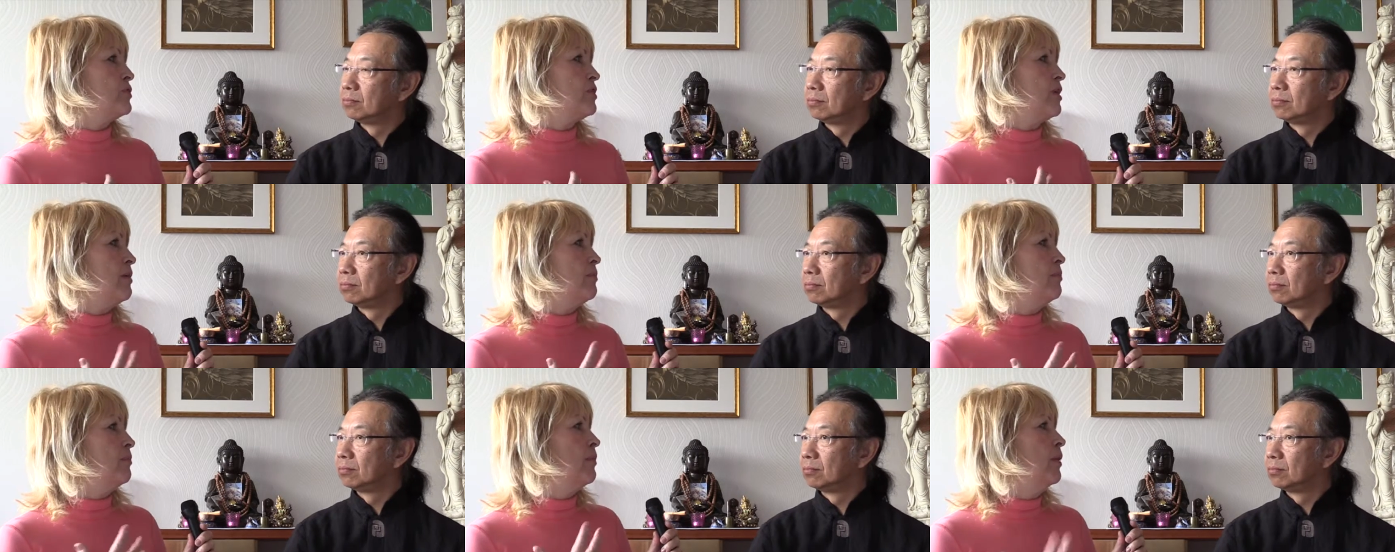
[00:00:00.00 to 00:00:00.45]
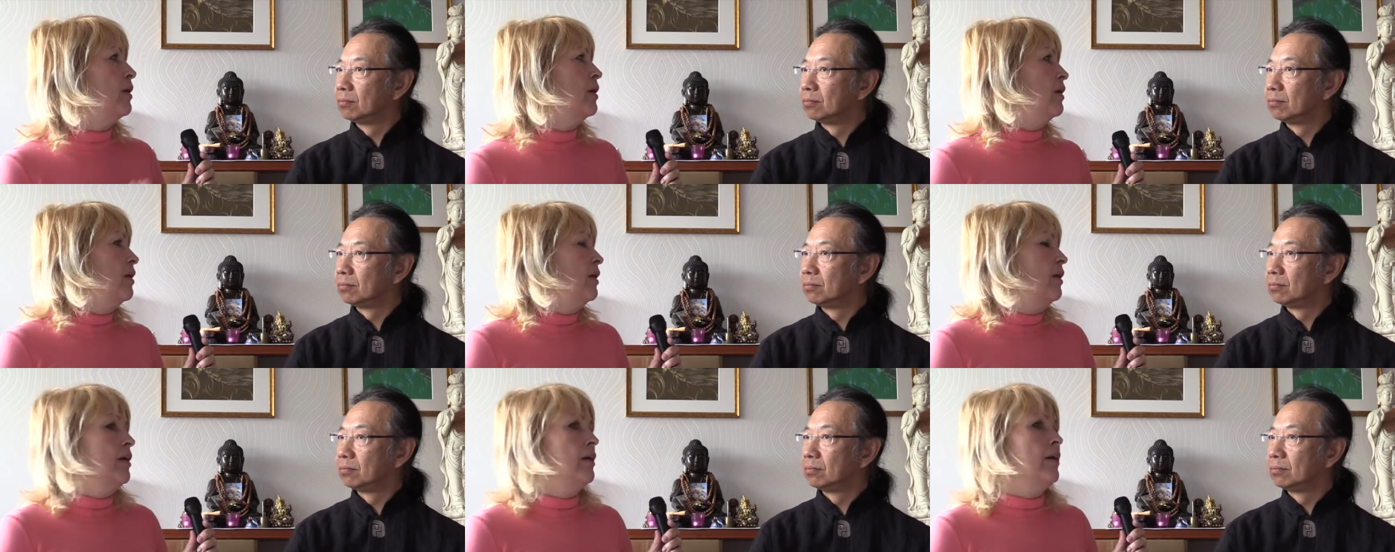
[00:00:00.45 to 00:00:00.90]
Speaker 1: some
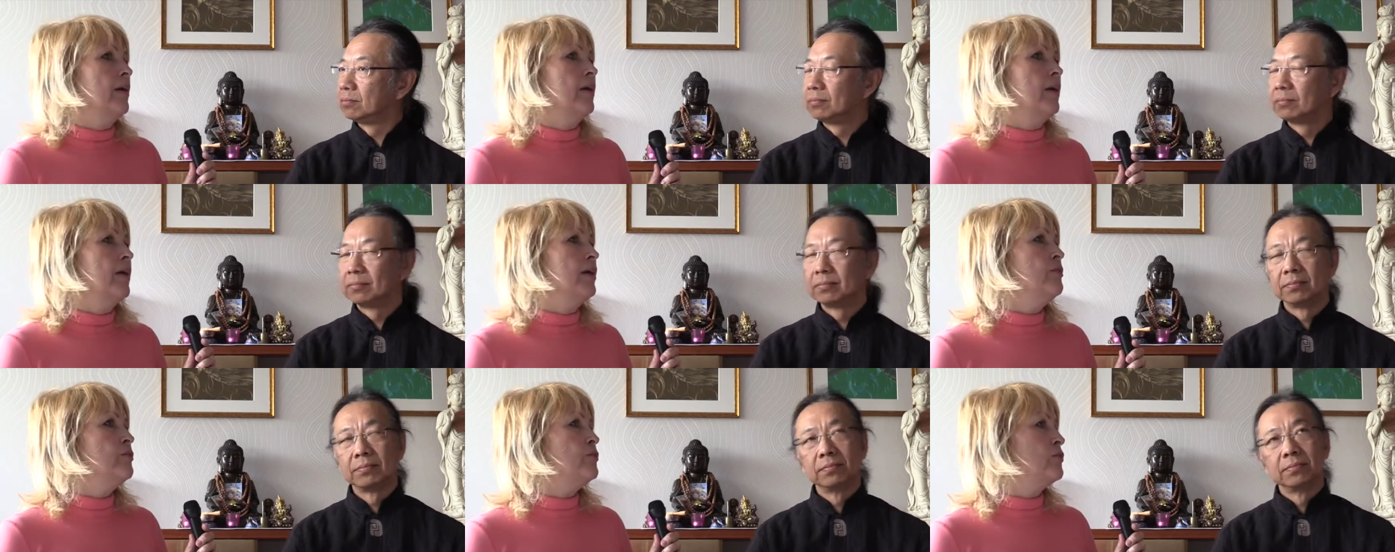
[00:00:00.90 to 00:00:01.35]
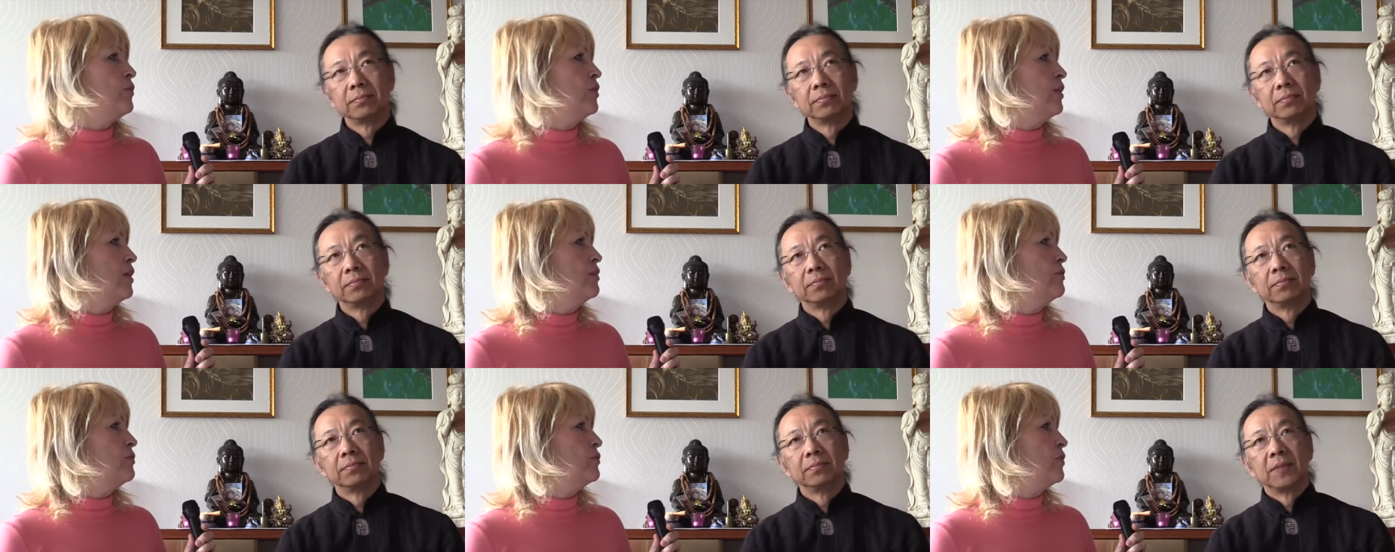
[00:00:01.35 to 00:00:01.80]
uh,
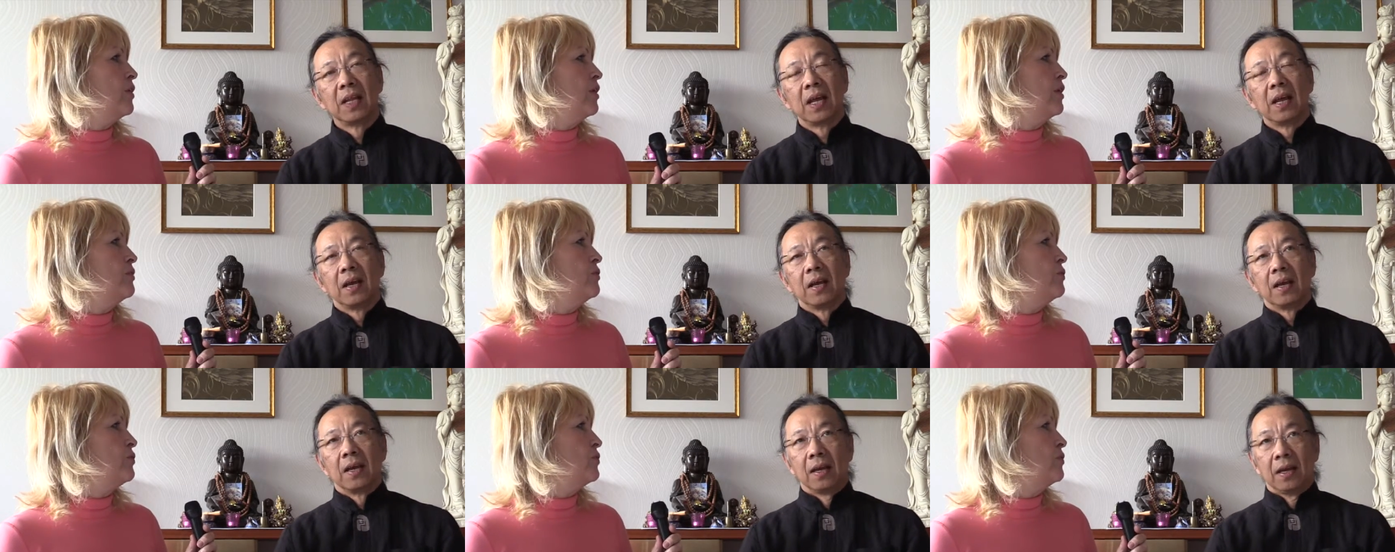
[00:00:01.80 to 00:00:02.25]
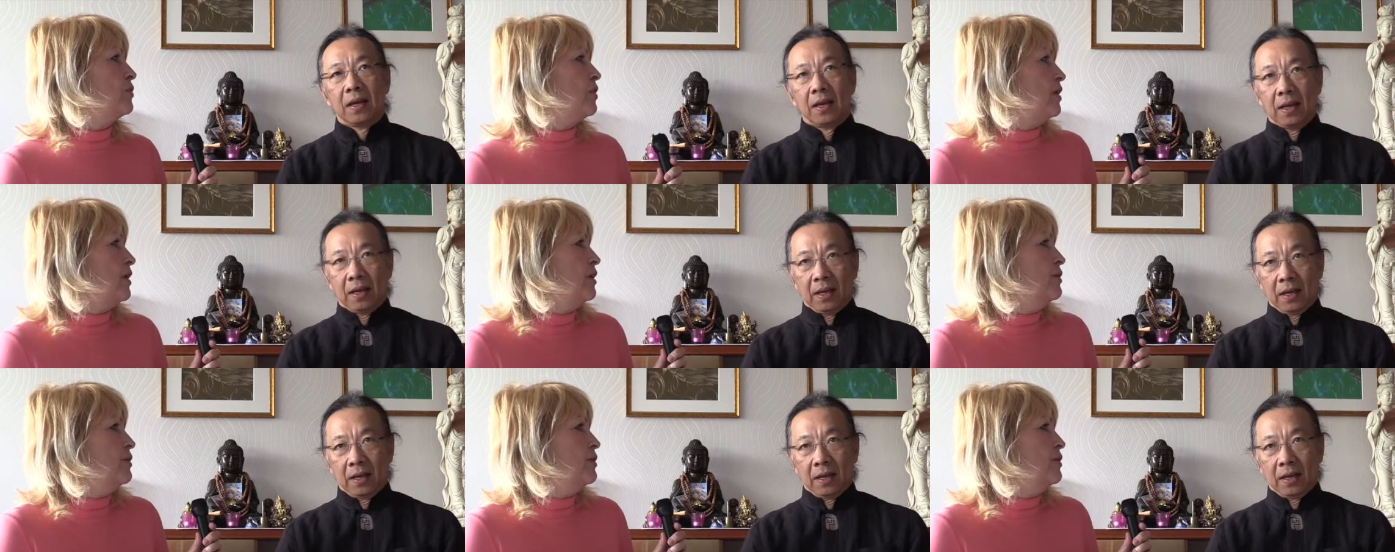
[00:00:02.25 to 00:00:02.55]
inf, inf, inf,